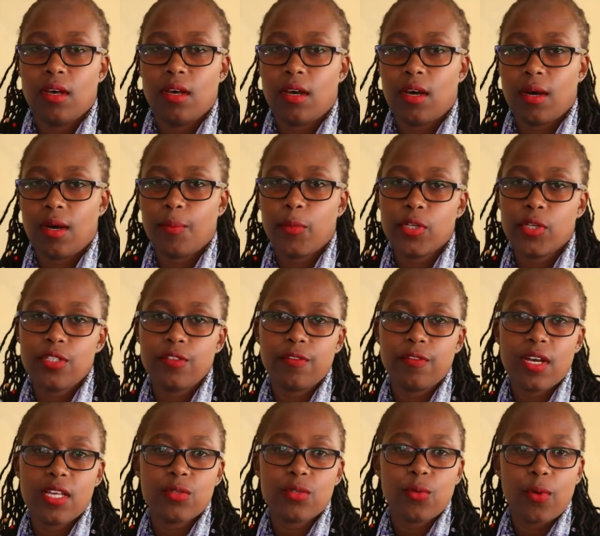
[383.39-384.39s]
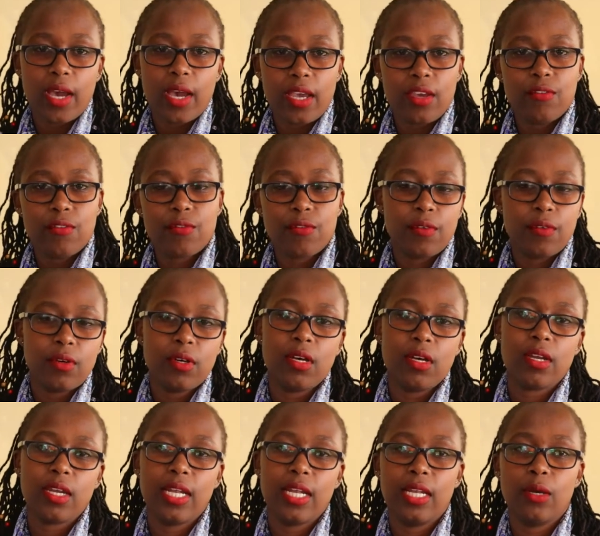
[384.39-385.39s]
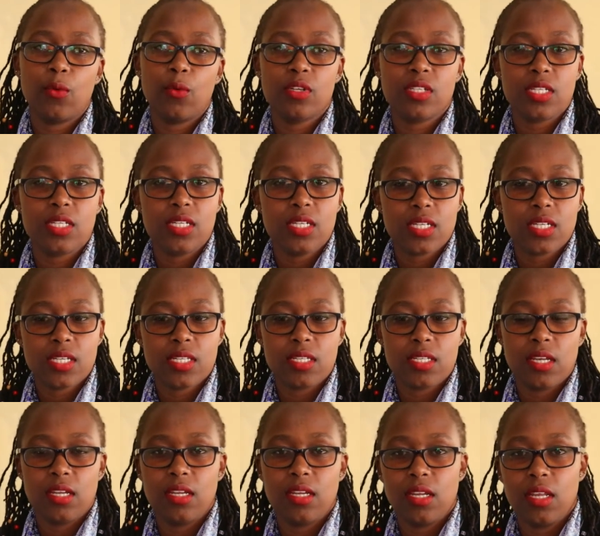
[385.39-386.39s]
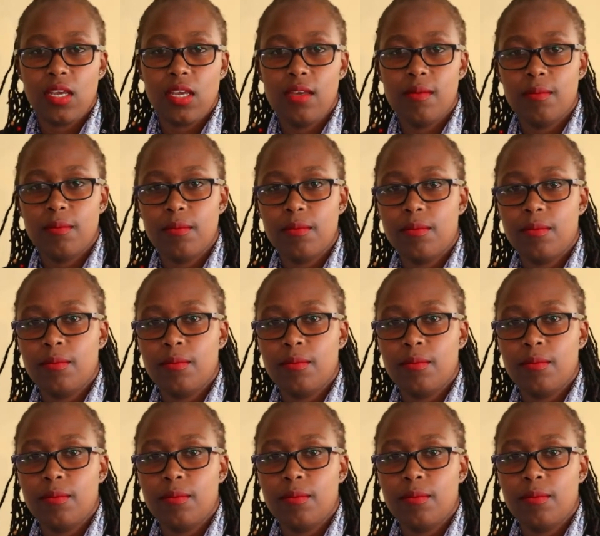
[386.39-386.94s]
Potiphar's wife really was interested in him.